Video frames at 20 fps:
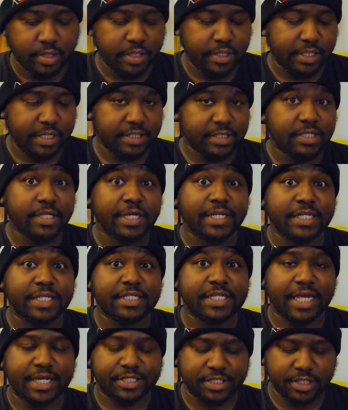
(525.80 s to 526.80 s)

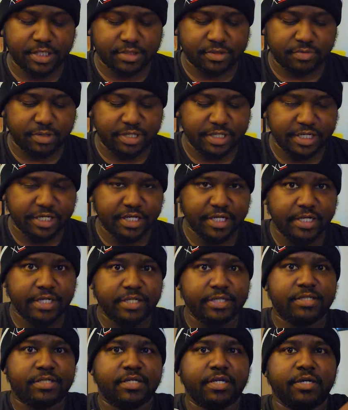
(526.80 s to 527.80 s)
This actually looks really
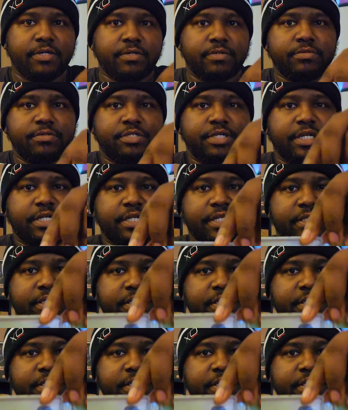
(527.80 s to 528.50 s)
good. So check this